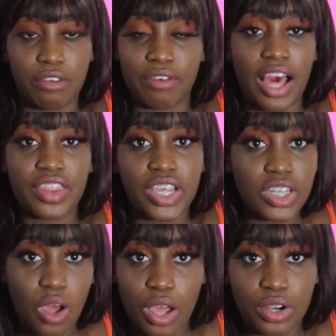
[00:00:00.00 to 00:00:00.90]
father and
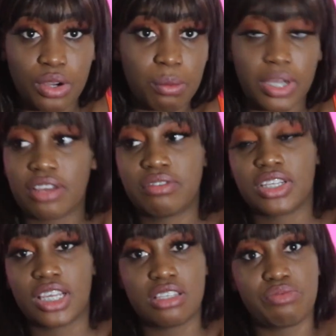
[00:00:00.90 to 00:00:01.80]
daughter, whatever
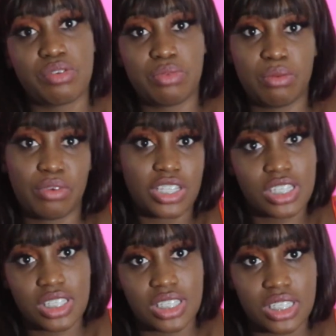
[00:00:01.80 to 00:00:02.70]
the case may be, brothers and